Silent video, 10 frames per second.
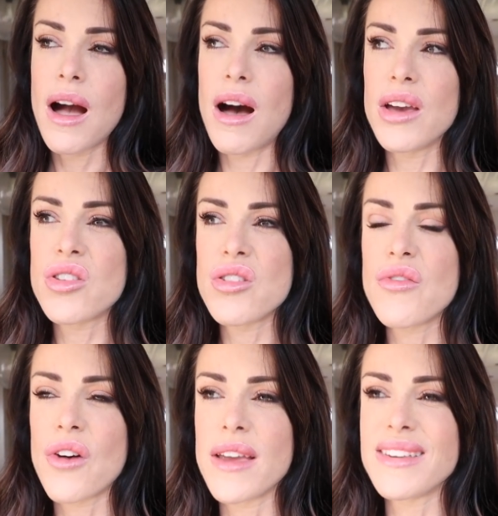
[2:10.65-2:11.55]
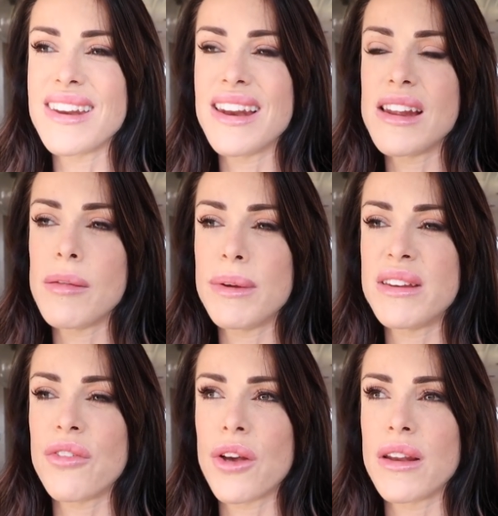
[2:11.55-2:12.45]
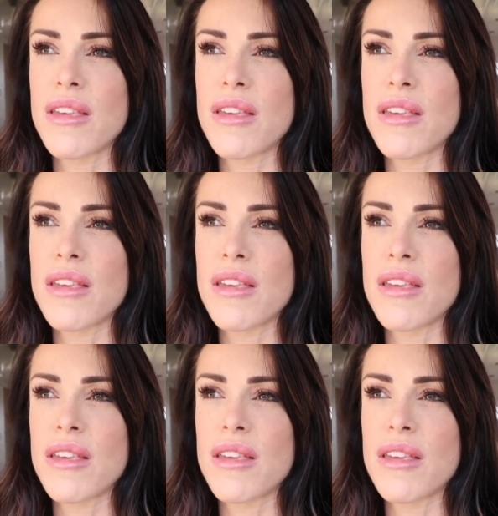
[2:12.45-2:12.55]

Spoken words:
I do find it a little bit difficult,